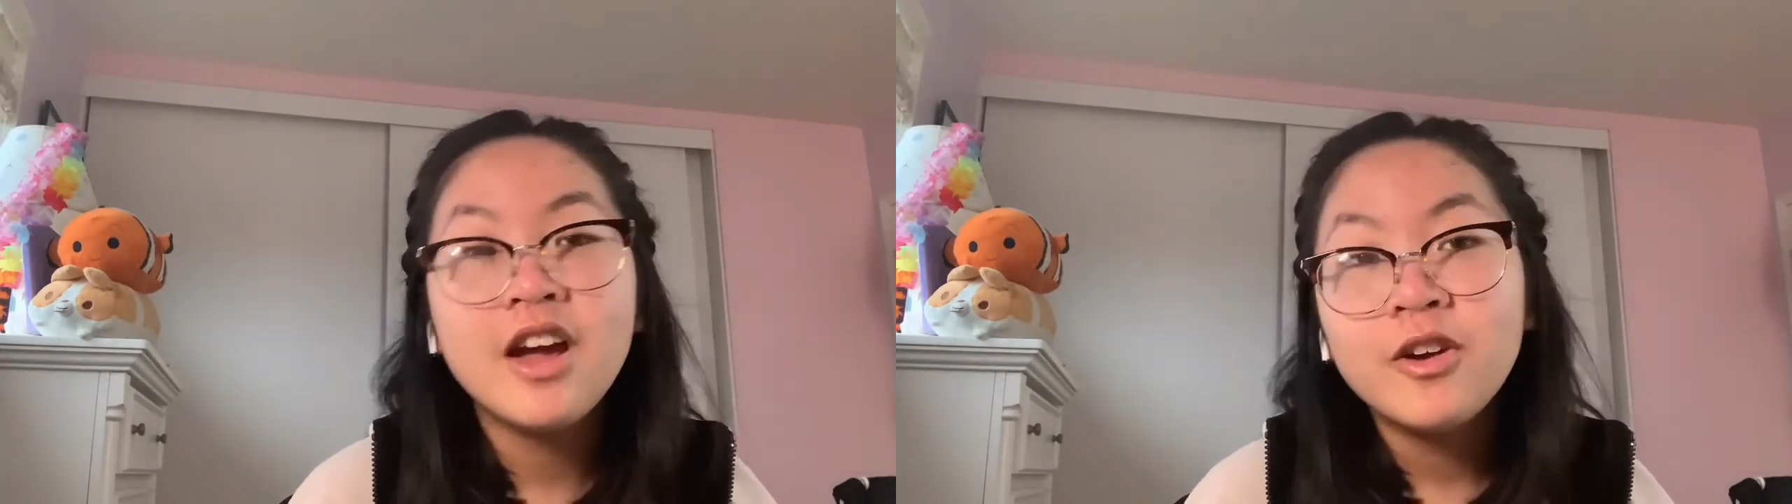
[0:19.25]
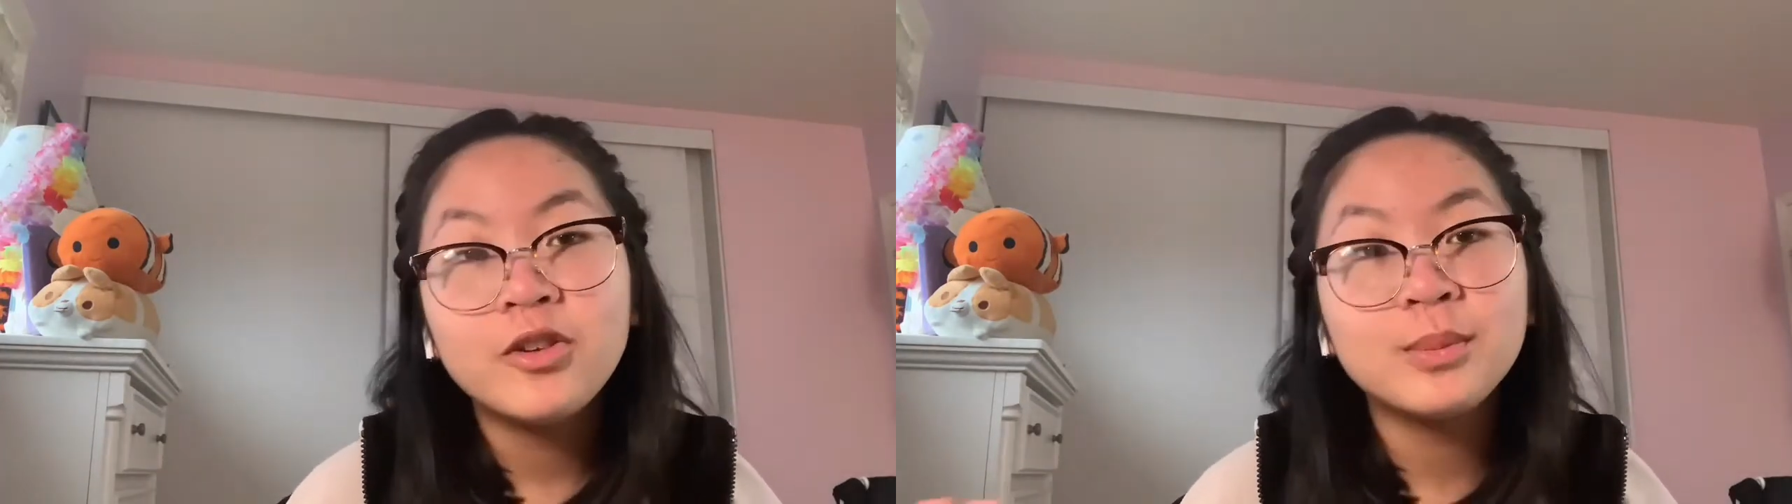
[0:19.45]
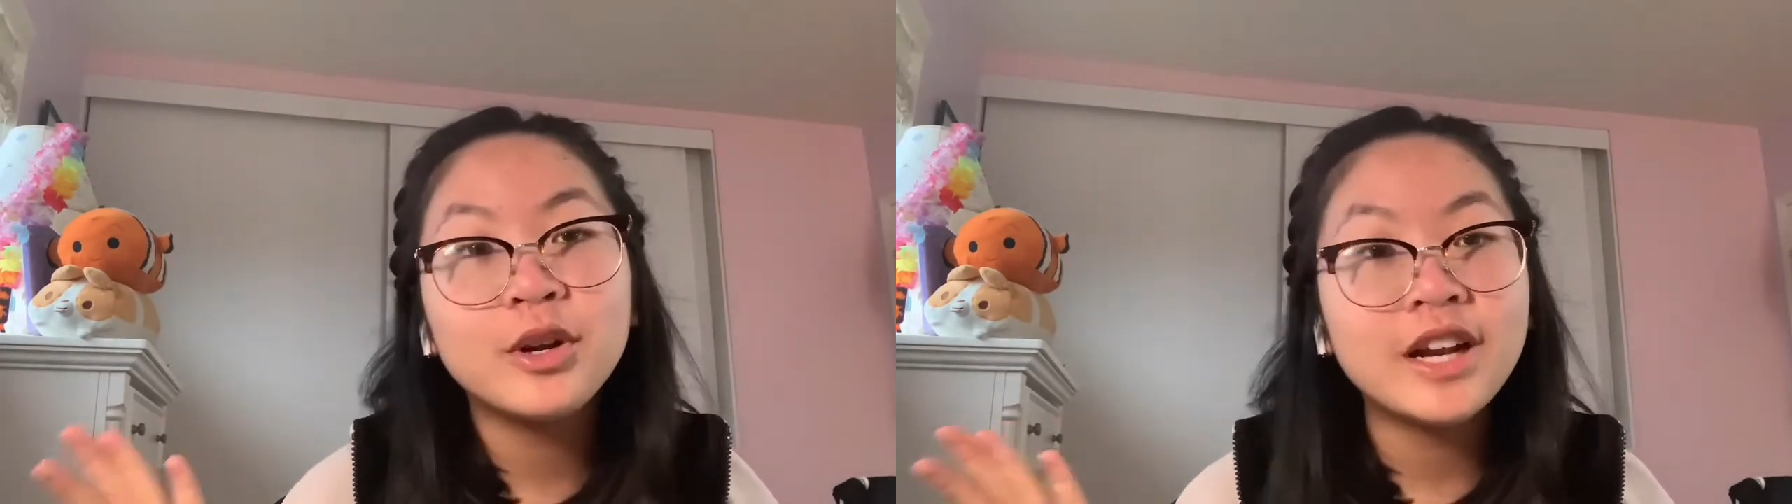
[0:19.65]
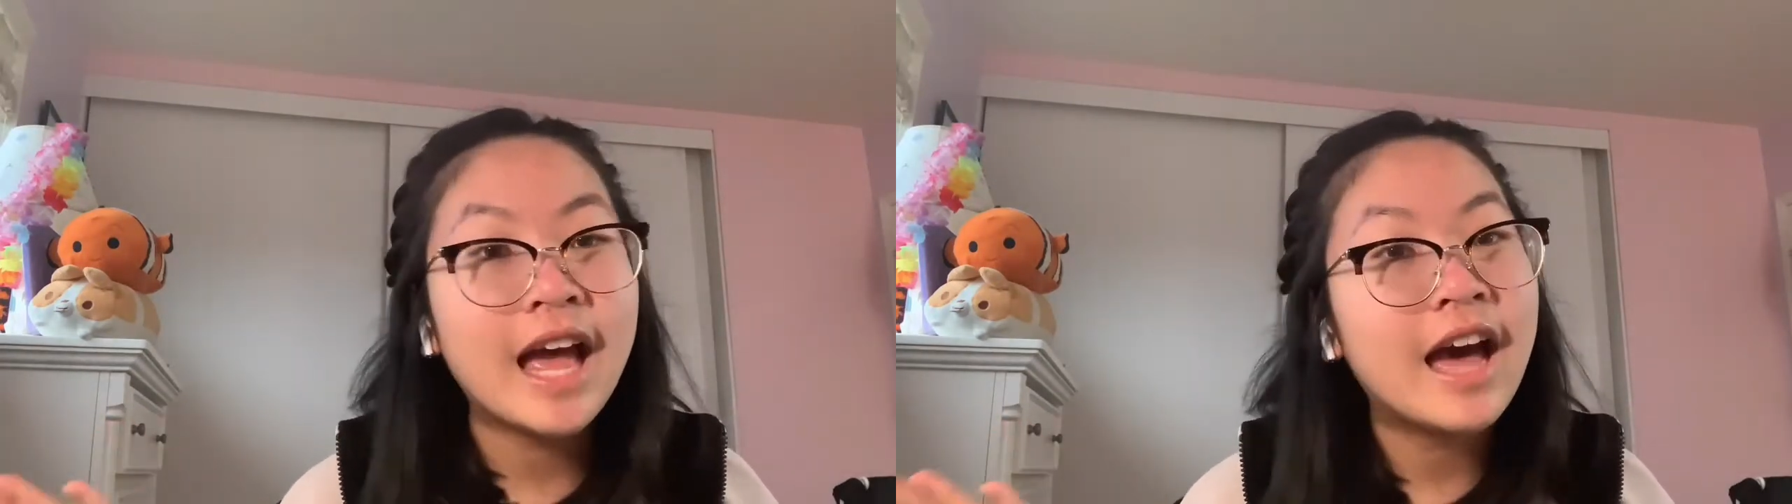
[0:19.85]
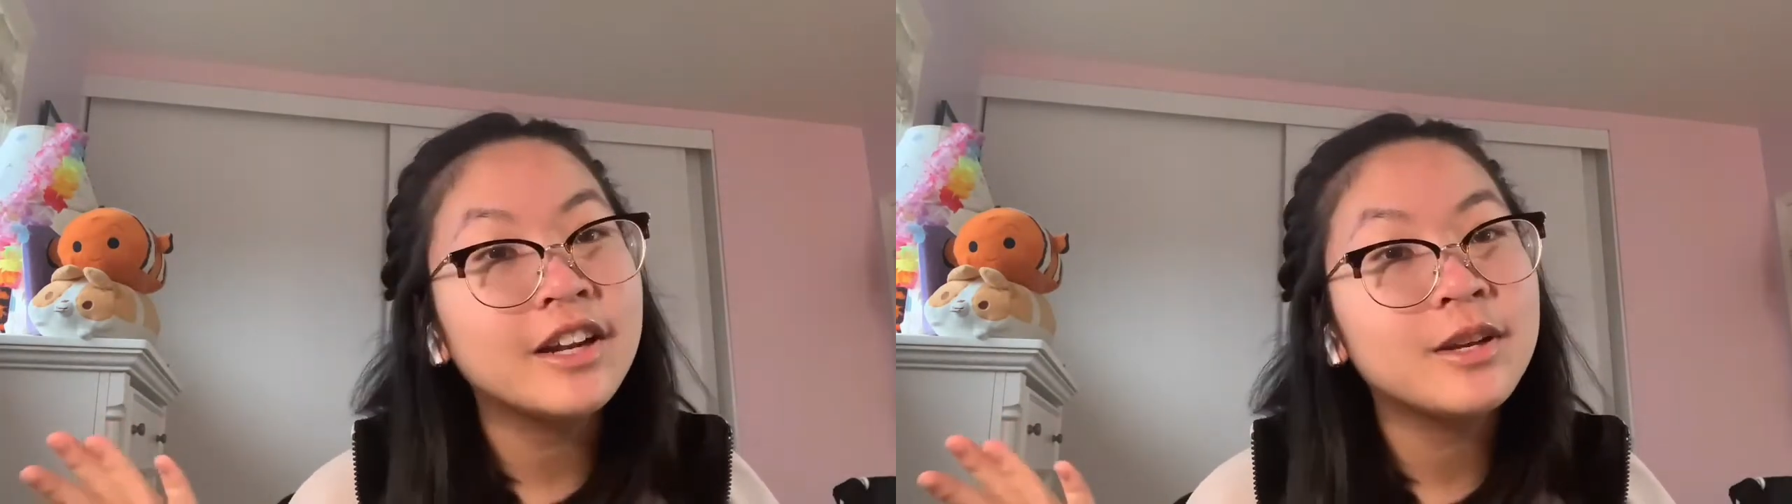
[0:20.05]
from learning how
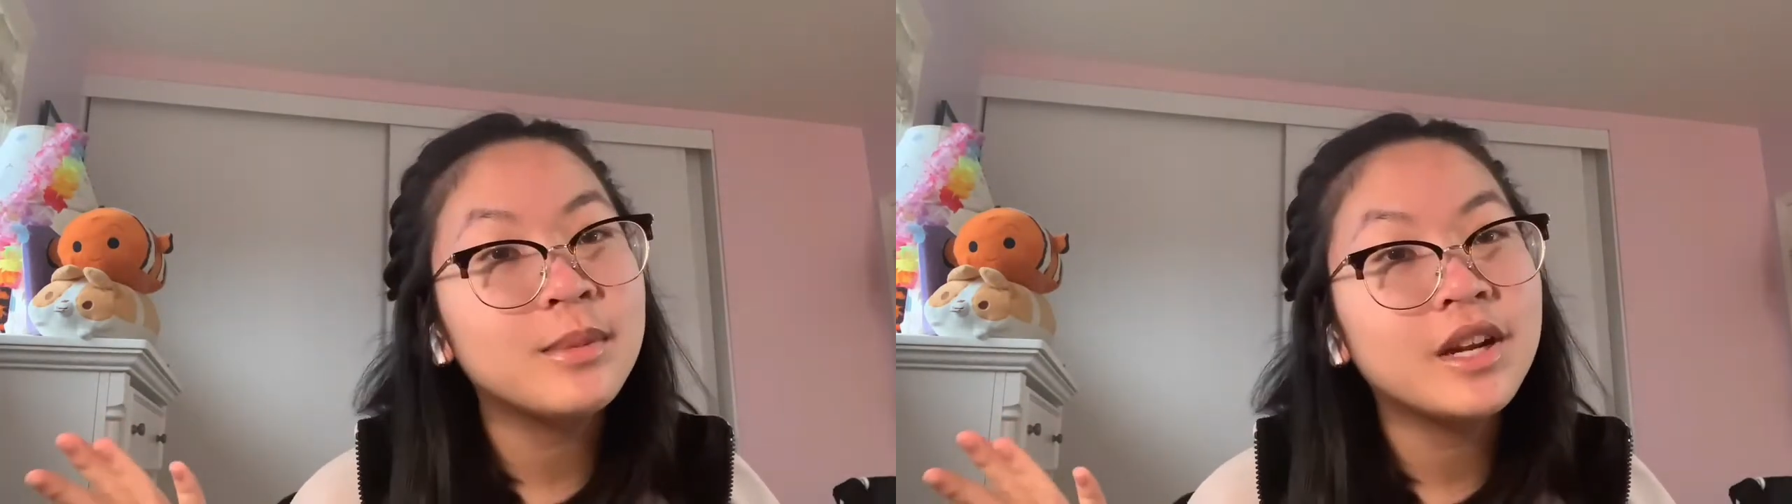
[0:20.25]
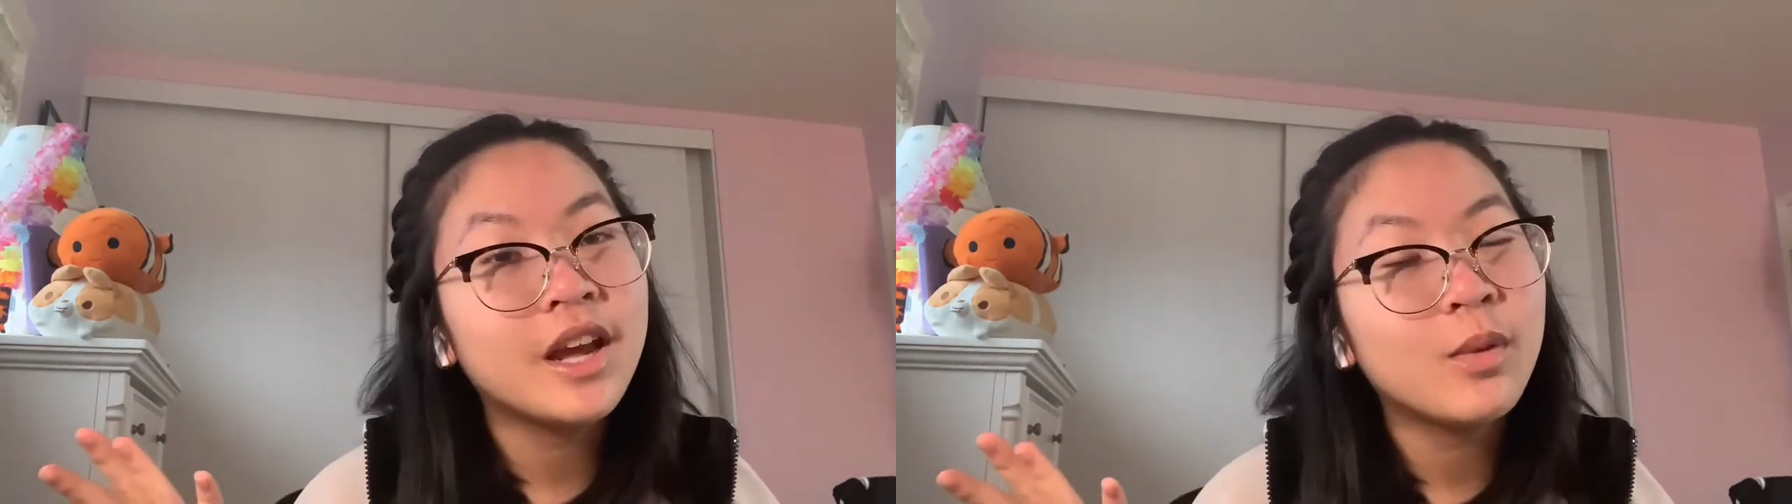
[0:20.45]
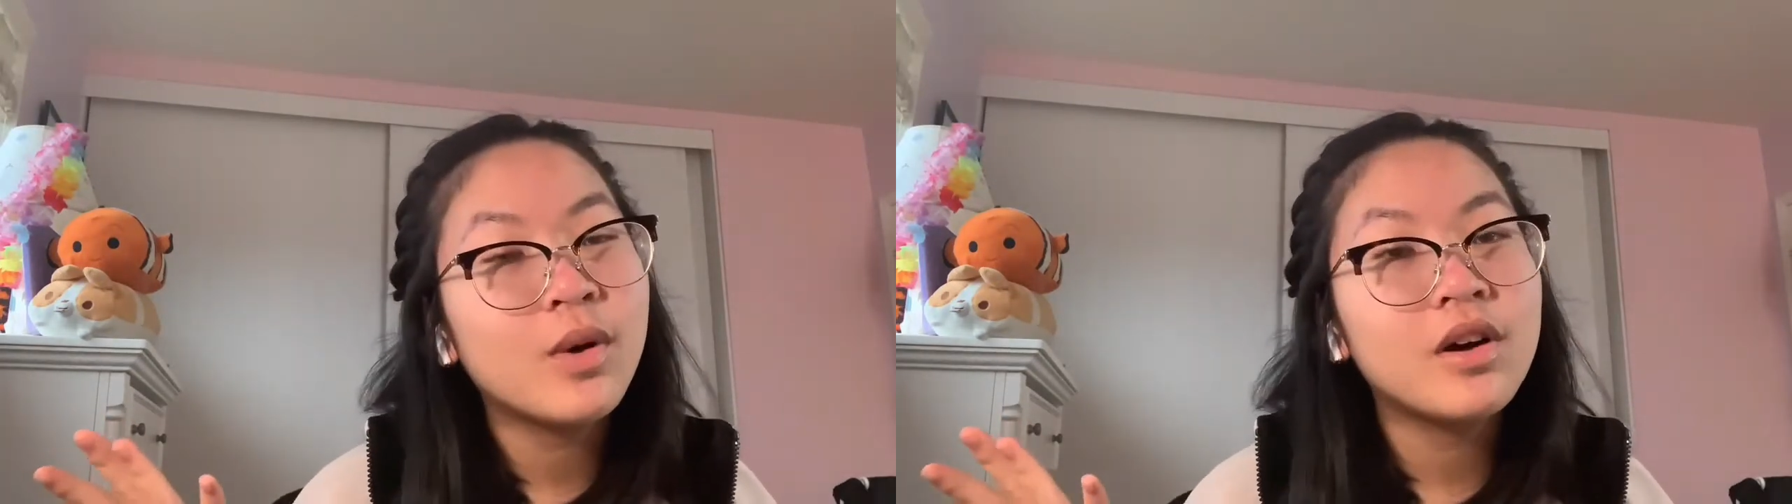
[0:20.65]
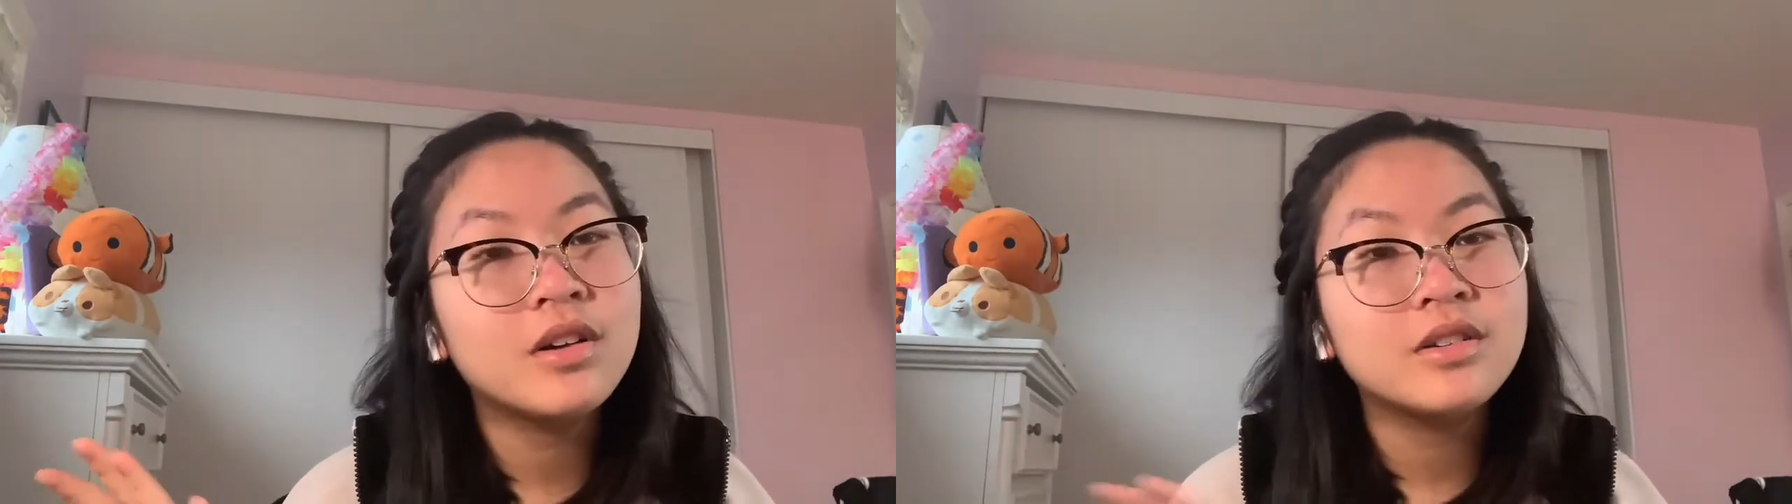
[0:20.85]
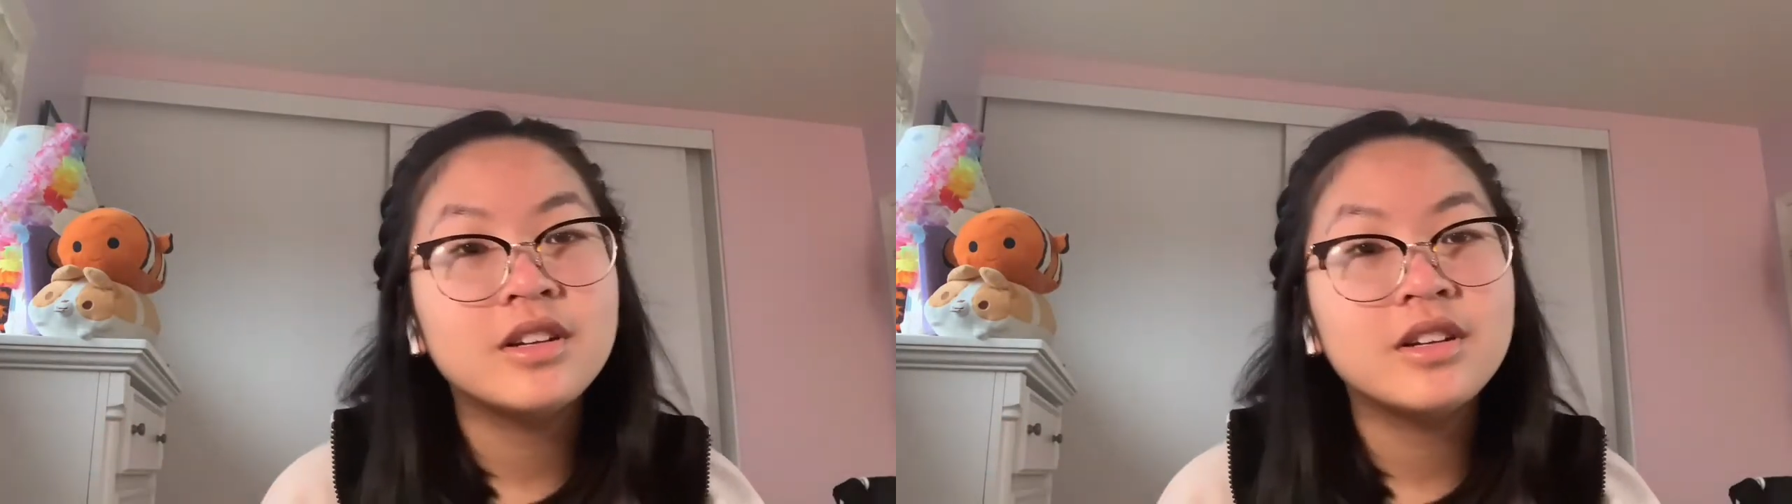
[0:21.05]
to communicate well